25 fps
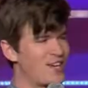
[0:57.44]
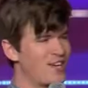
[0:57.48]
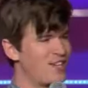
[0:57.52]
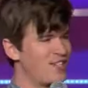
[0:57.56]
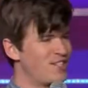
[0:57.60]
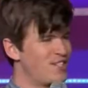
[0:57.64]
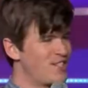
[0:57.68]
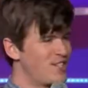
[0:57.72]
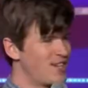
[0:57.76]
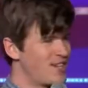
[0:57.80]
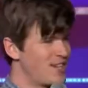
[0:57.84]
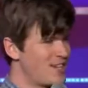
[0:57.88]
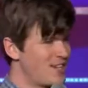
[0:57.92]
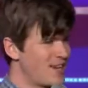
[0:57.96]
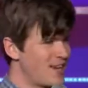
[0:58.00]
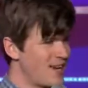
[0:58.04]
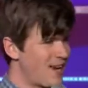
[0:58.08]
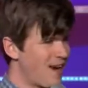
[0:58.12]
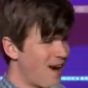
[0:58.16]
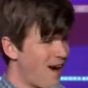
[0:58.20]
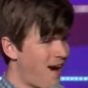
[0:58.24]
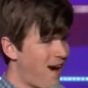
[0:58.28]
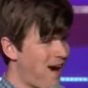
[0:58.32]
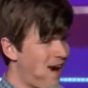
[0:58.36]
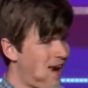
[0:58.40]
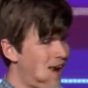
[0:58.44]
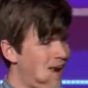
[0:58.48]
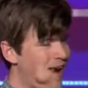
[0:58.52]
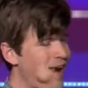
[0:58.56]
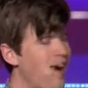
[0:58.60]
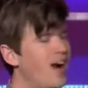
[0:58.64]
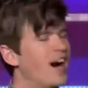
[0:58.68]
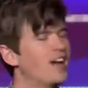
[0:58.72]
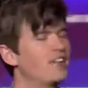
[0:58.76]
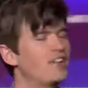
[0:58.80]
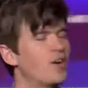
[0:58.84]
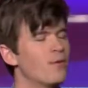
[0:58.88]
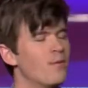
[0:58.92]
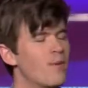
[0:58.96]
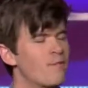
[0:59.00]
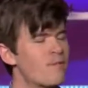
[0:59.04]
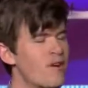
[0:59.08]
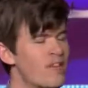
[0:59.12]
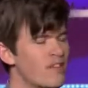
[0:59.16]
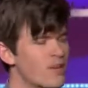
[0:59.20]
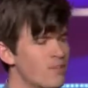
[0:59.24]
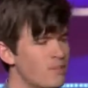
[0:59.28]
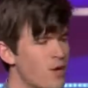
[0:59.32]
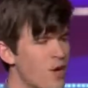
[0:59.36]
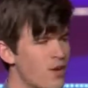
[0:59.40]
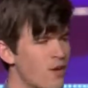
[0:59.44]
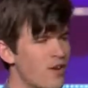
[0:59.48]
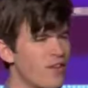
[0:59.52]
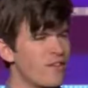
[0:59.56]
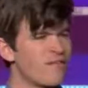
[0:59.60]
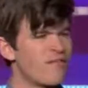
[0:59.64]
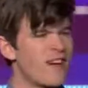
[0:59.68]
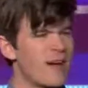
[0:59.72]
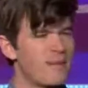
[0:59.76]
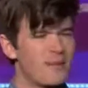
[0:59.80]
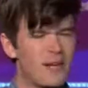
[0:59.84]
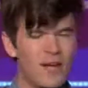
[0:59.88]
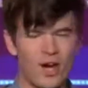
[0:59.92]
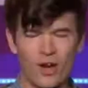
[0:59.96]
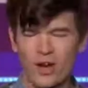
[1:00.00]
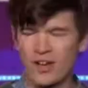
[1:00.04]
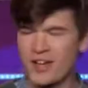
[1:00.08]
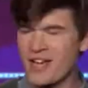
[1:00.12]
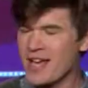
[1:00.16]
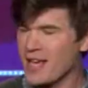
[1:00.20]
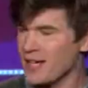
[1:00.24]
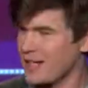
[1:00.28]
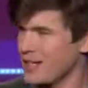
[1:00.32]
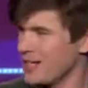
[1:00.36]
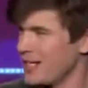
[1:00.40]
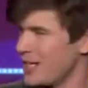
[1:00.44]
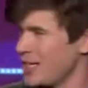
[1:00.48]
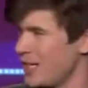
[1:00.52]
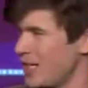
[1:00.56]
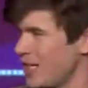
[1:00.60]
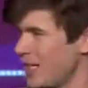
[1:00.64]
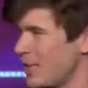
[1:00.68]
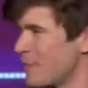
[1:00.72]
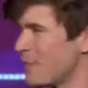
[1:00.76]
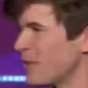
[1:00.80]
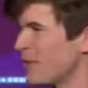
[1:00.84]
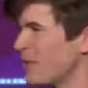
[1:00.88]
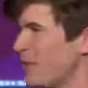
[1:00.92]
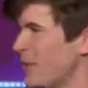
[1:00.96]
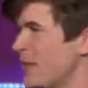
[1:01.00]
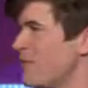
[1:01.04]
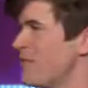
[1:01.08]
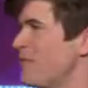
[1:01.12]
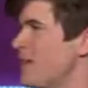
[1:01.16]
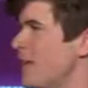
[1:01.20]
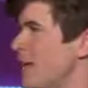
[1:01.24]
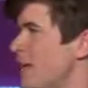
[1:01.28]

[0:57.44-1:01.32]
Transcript: could. Told my brother I'm going on a family holiday. He must be